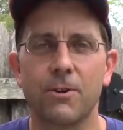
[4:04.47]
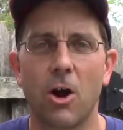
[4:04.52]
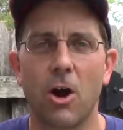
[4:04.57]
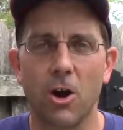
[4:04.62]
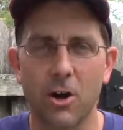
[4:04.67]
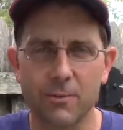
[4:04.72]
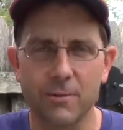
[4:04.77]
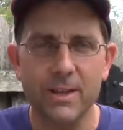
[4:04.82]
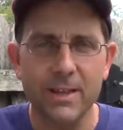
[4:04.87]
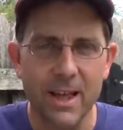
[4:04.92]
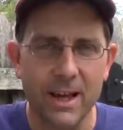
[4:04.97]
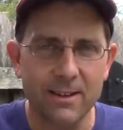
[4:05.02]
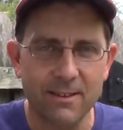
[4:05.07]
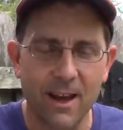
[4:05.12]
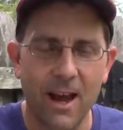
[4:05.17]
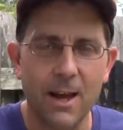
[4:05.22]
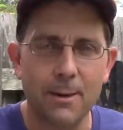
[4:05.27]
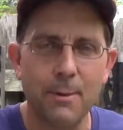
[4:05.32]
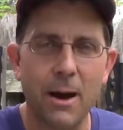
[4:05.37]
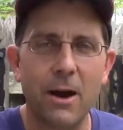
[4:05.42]
carving that
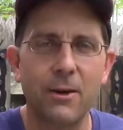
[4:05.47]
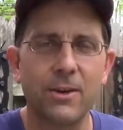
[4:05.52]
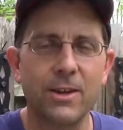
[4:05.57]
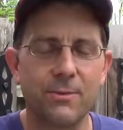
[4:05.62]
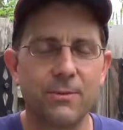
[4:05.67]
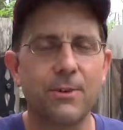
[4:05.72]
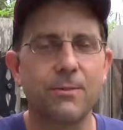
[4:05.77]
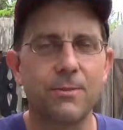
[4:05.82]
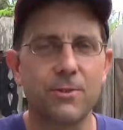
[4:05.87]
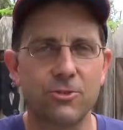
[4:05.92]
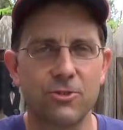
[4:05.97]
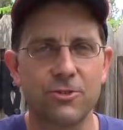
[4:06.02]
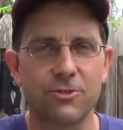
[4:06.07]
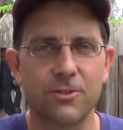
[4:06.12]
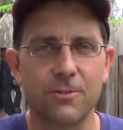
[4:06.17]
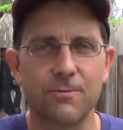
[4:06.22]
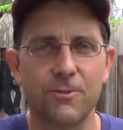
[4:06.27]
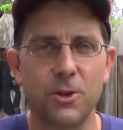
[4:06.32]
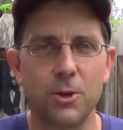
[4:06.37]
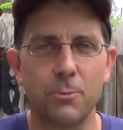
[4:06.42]
time out, even if it's
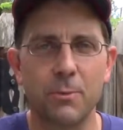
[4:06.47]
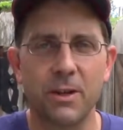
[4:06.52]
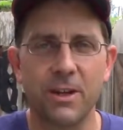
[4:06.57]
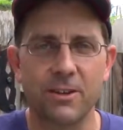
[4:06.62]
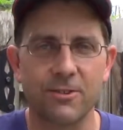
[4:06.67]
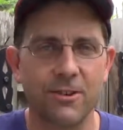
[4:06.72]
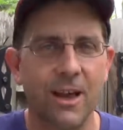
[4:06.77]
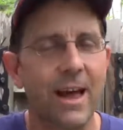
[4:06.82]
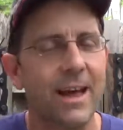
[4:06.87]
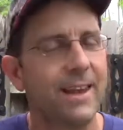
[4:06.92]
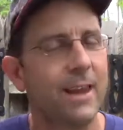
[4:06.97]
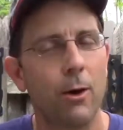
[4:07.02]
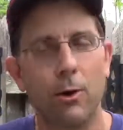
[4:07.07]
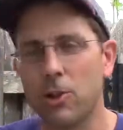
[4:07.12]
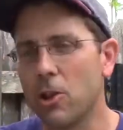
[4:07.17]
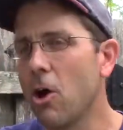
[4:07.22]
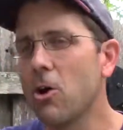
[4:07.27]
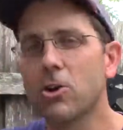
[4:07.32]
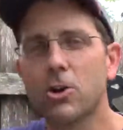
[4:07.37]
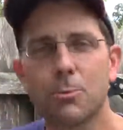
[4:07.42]
just a few minutes. Now, a
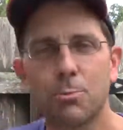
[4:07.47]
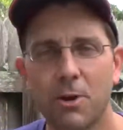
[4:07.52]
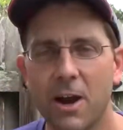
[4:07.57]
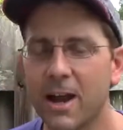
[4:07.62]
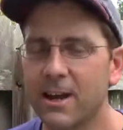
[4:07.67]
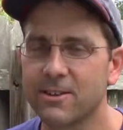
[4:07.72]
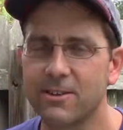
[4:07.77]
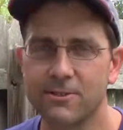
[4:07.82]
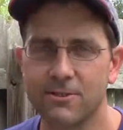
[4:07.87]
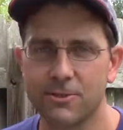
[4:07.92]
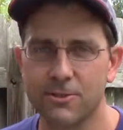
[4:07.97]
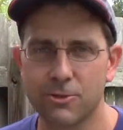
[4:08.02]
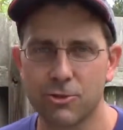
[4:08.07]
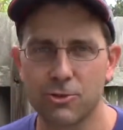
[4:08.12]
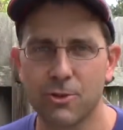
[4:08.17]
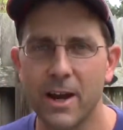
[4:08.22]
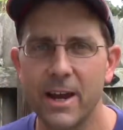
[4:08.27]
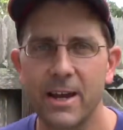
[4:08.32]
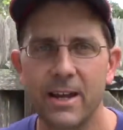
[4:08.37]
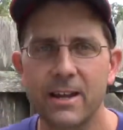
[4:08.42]
longer practice is
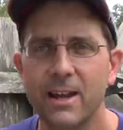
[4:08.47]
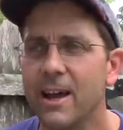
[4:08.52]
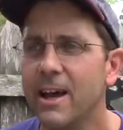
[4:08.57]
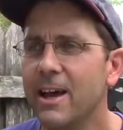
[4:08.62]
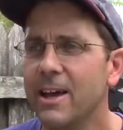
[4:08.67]
great.